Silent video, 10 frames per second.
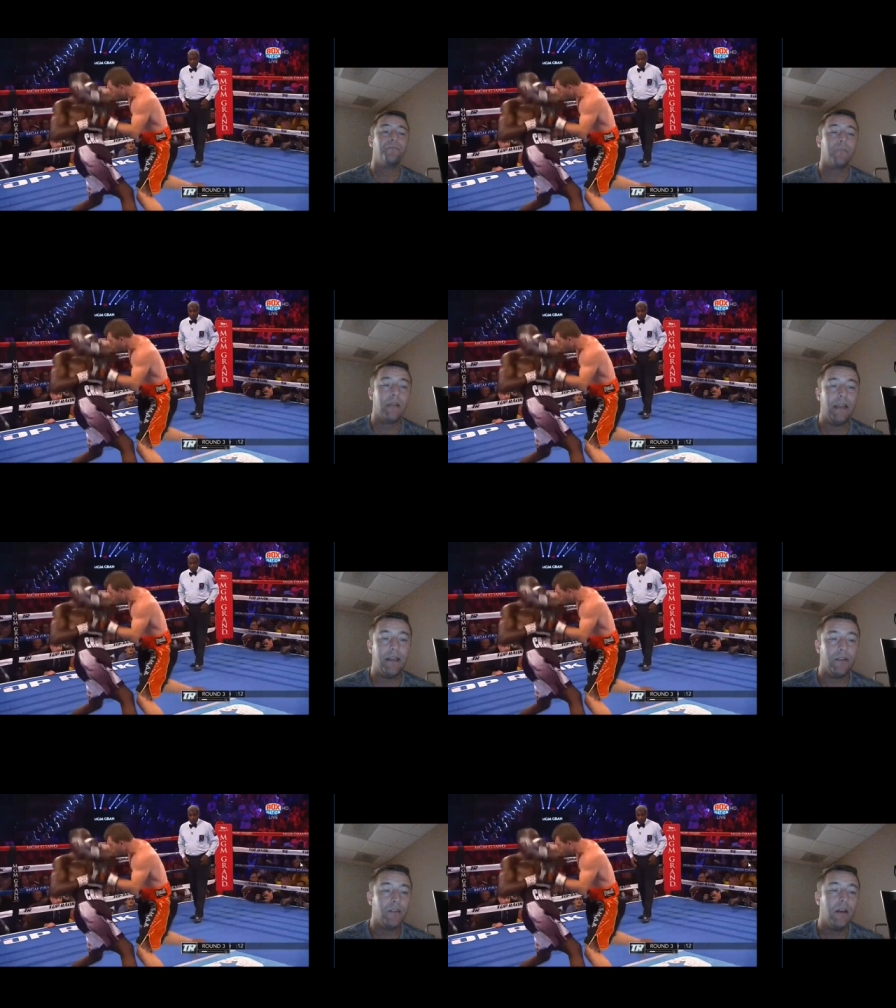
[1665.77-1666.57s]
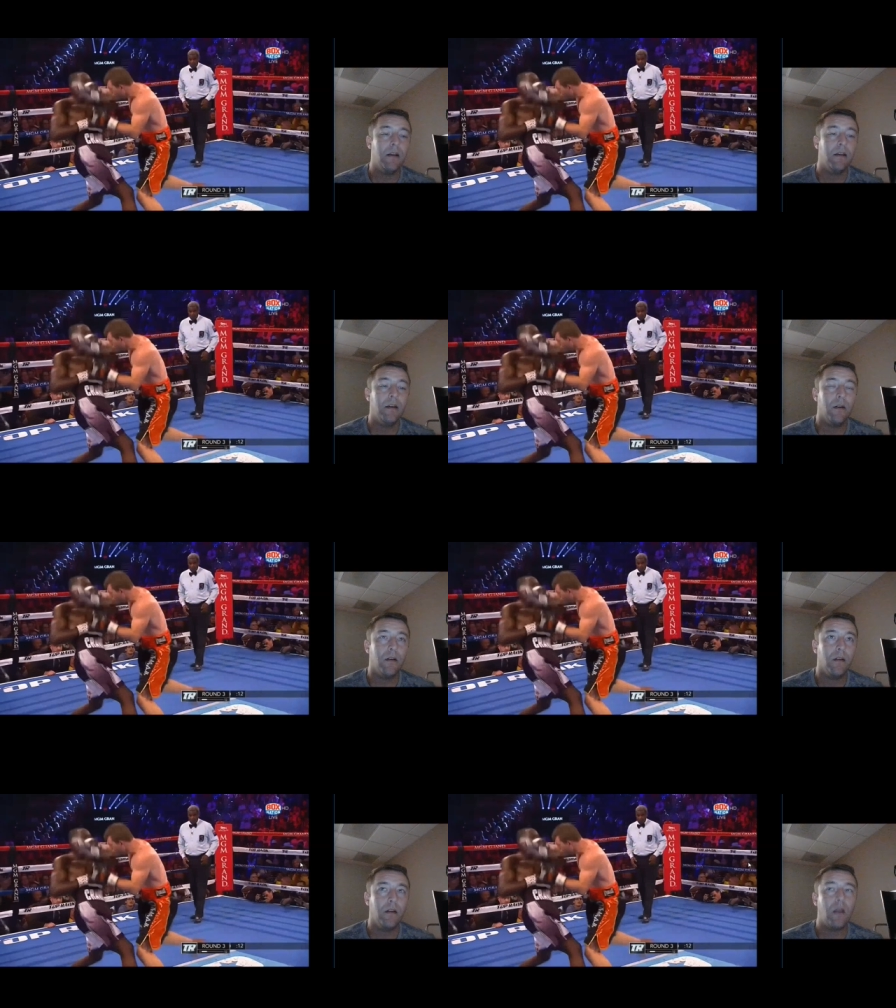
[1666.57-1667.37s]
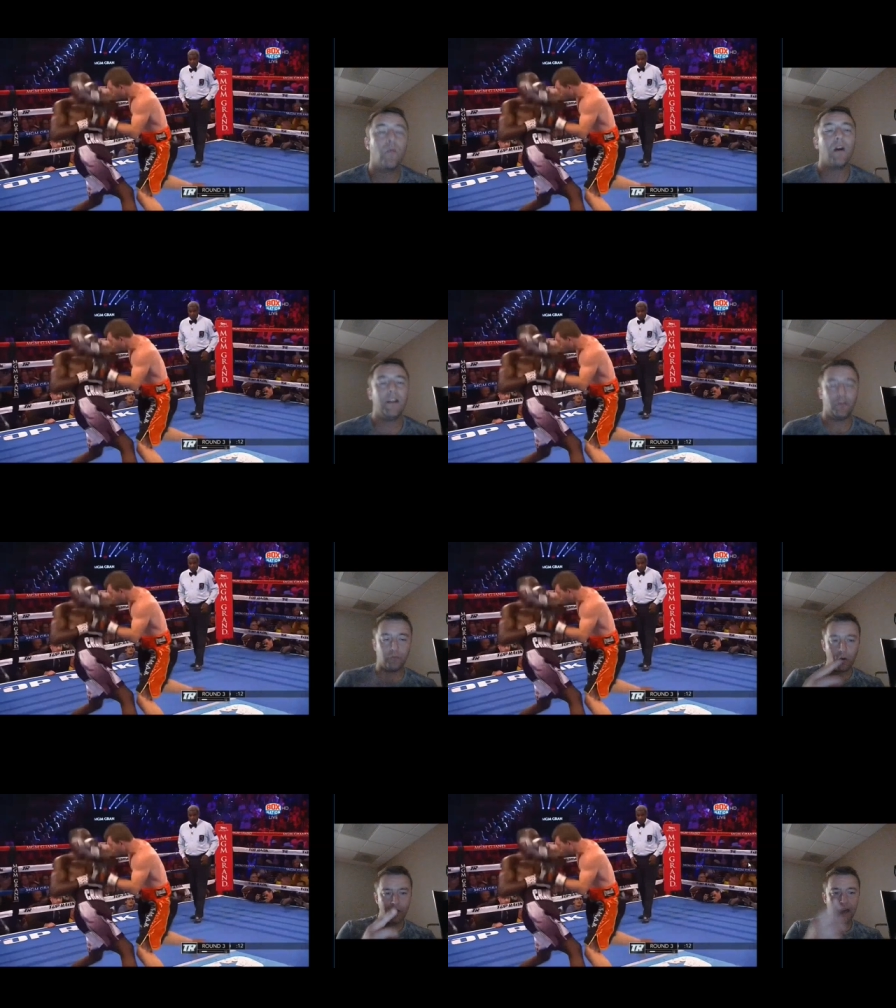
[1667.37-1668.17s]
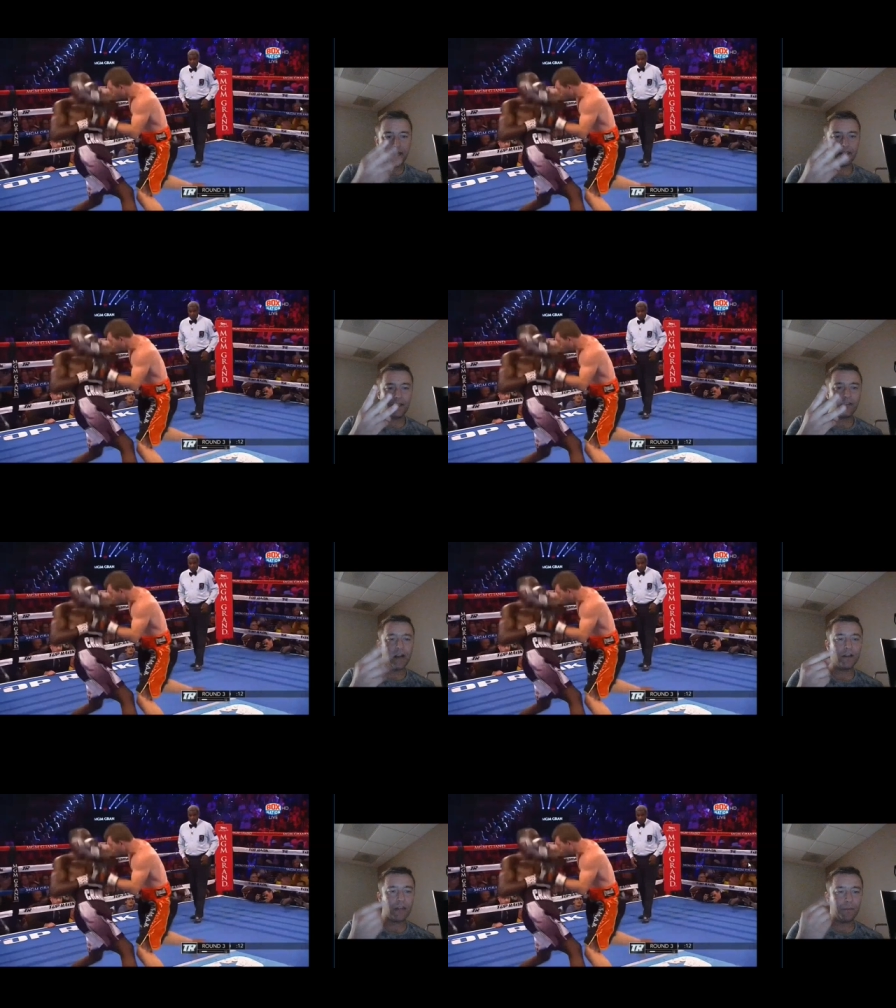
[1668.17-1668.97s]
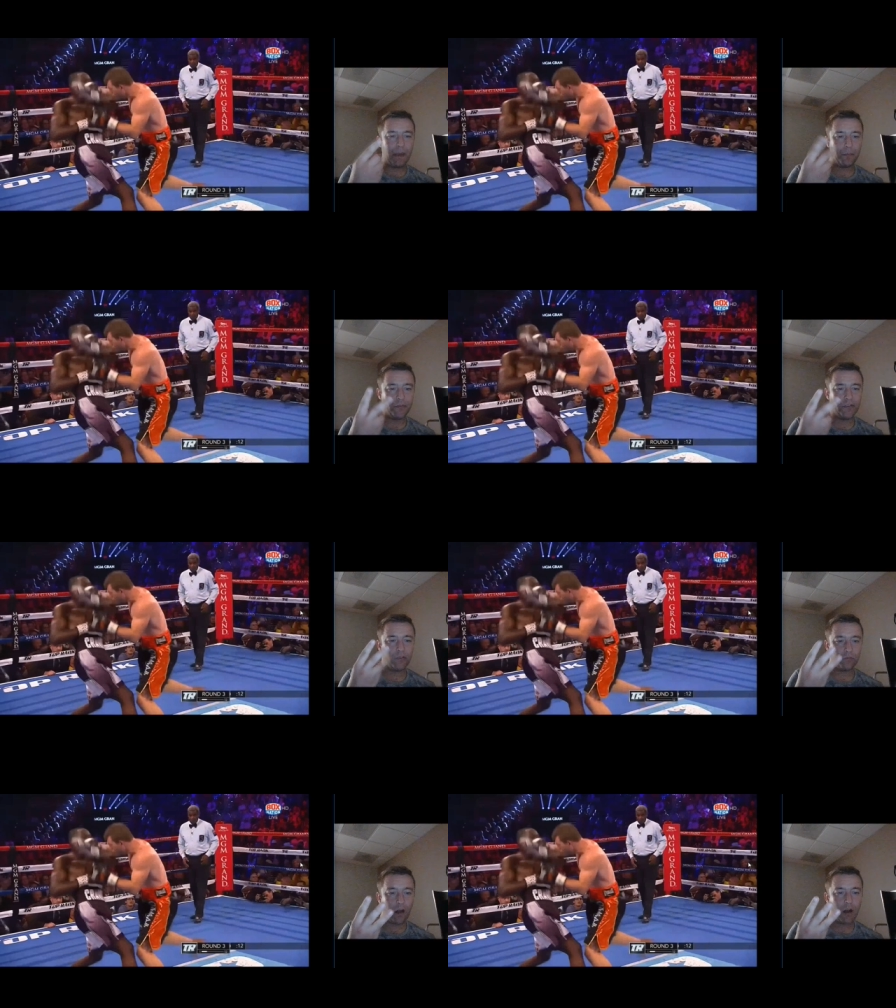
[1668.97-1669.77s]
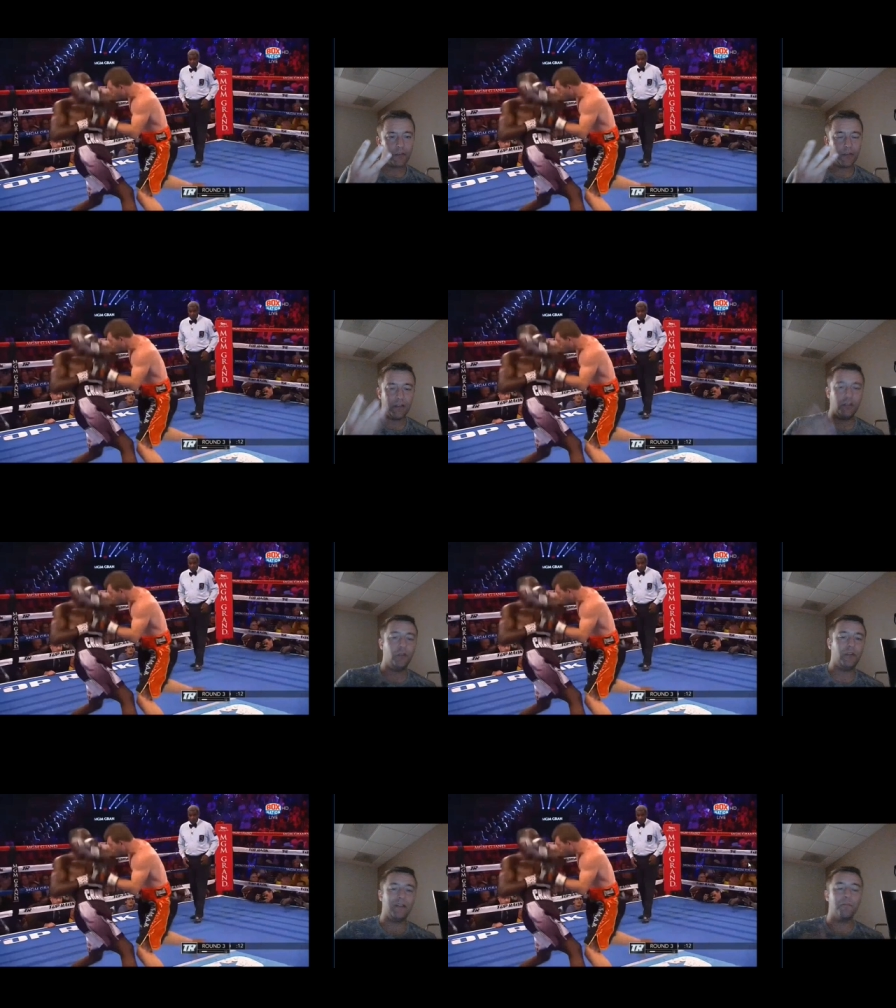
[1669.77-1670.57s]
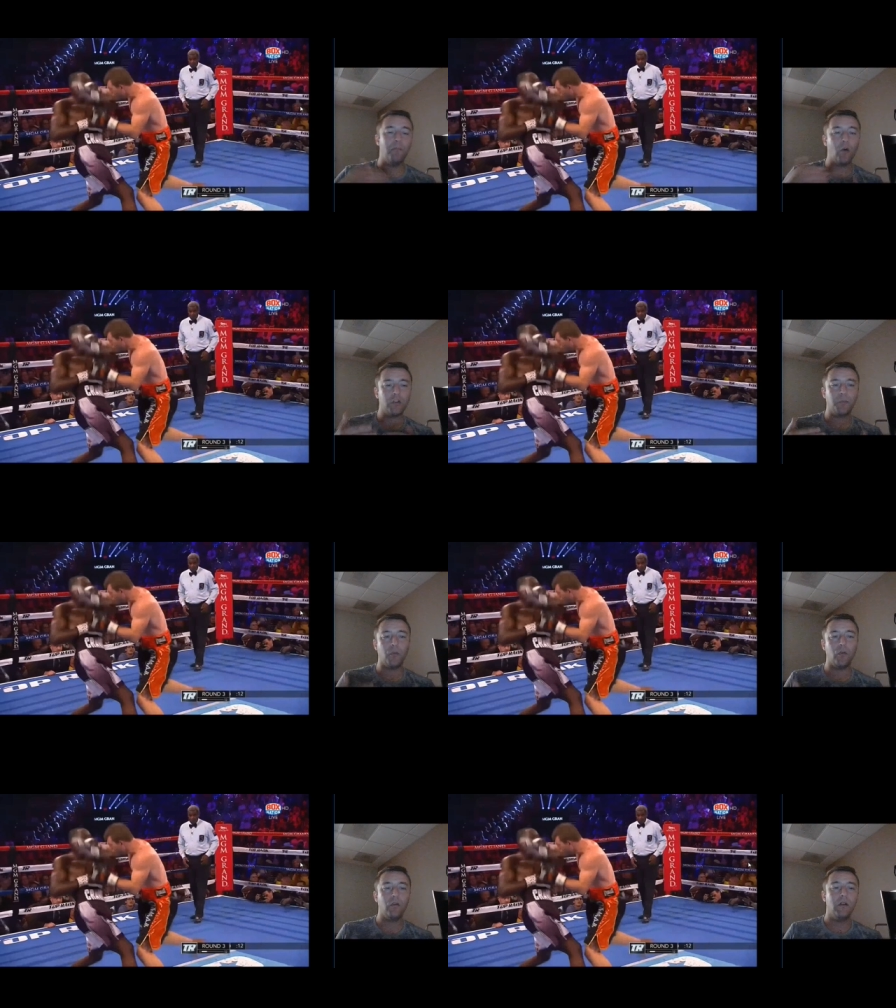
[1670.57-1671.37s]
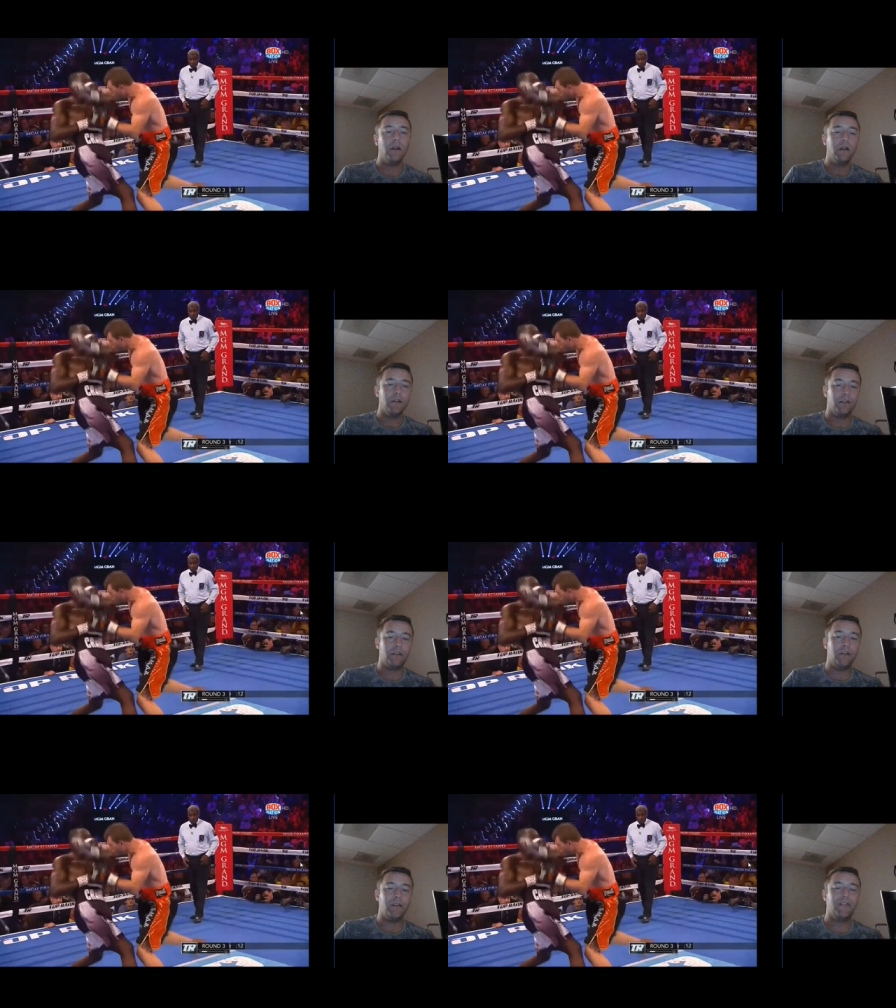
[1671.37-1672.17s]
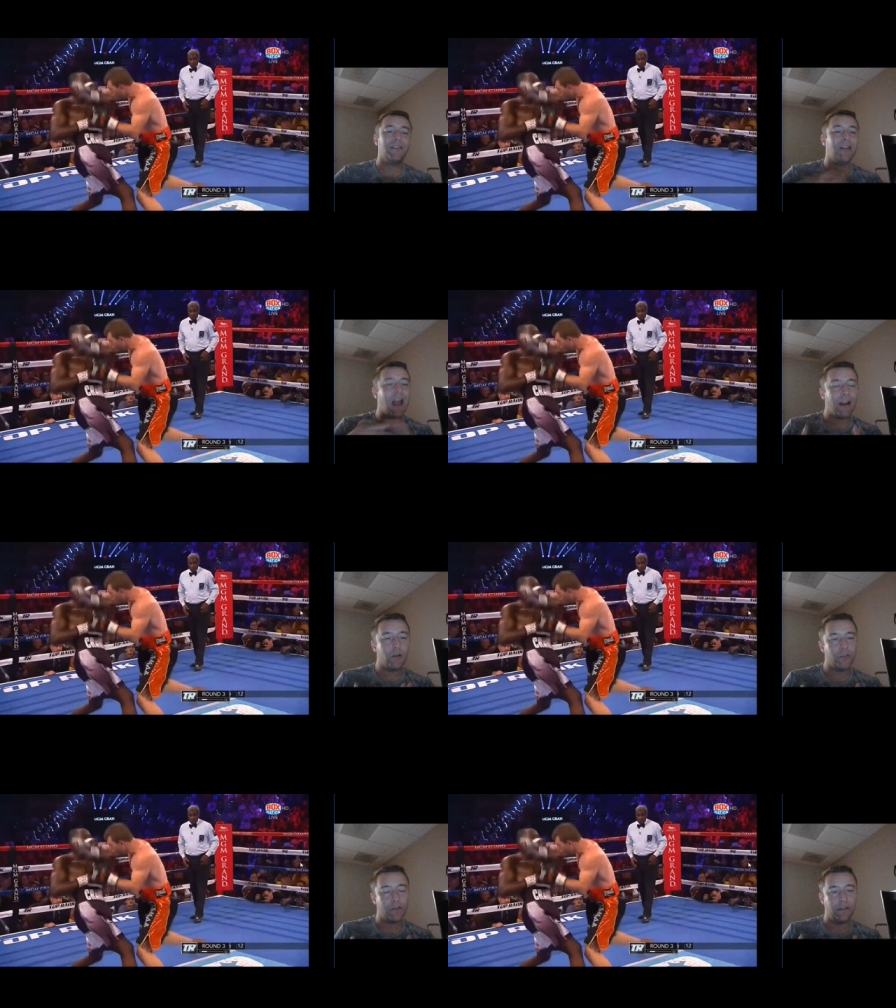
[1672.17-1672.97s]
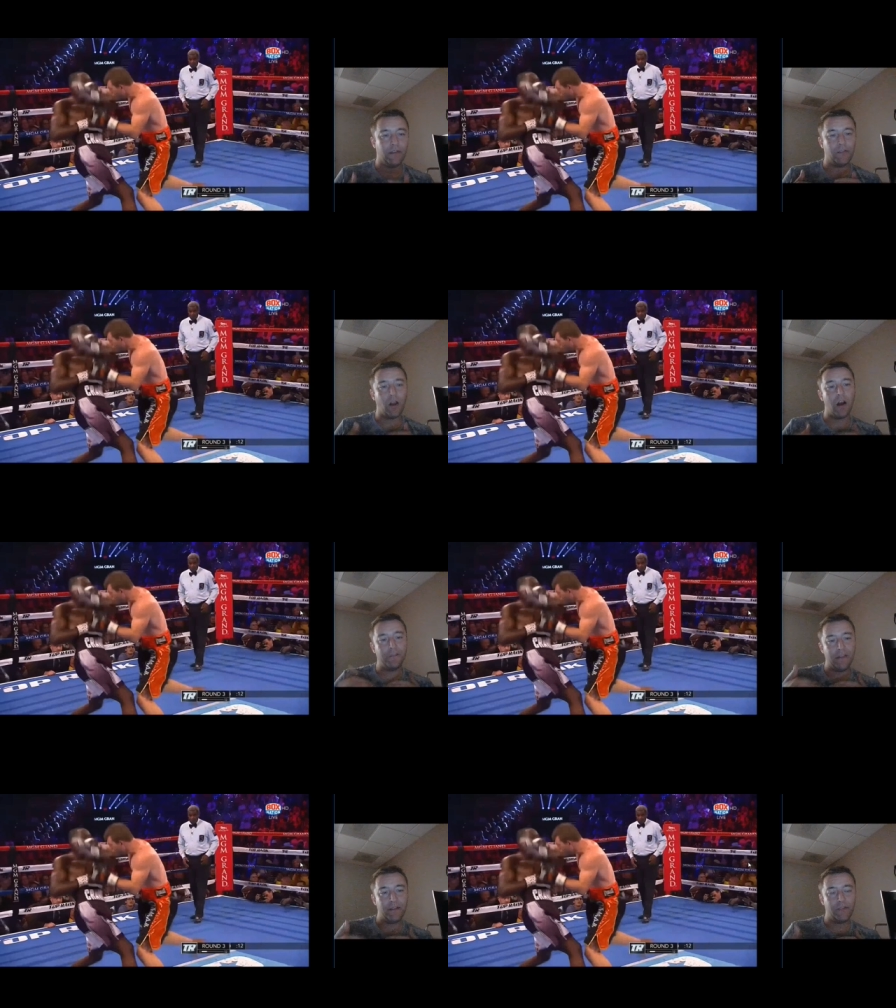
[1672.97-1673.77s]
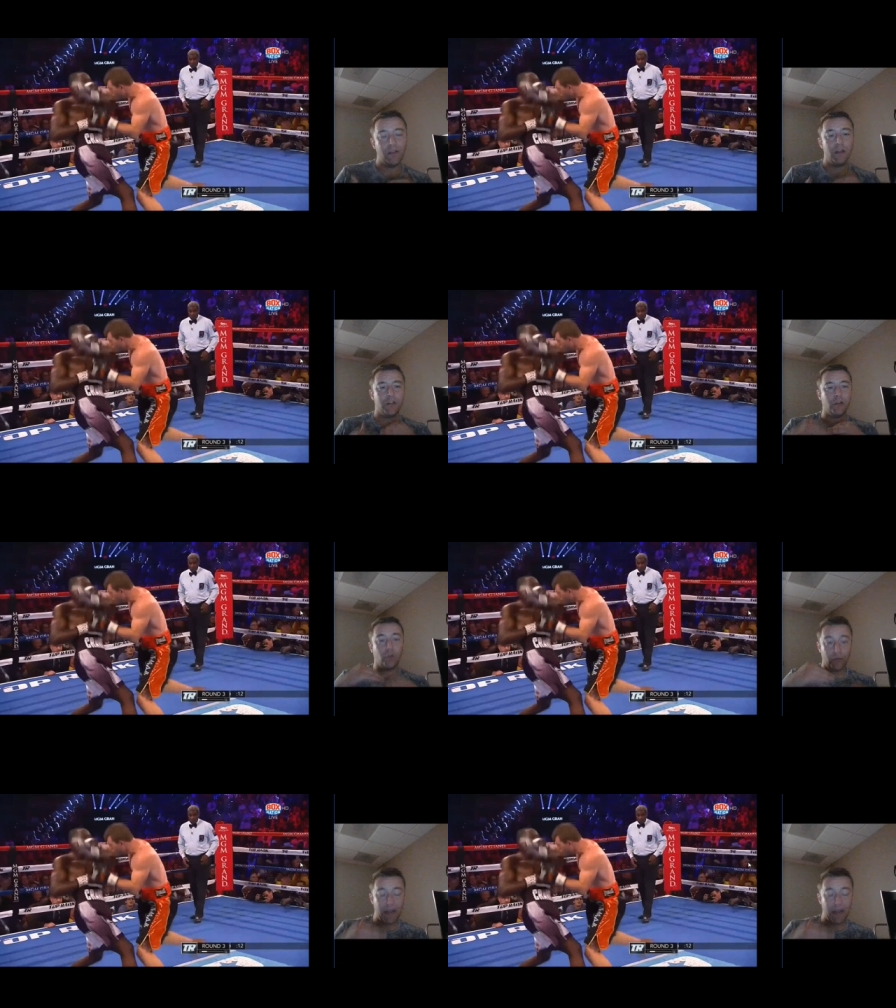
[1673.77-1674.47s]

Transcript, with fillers: is, and while he's rotating these kind of like paper, scissors, rocks, and using multiple styles of his offense to create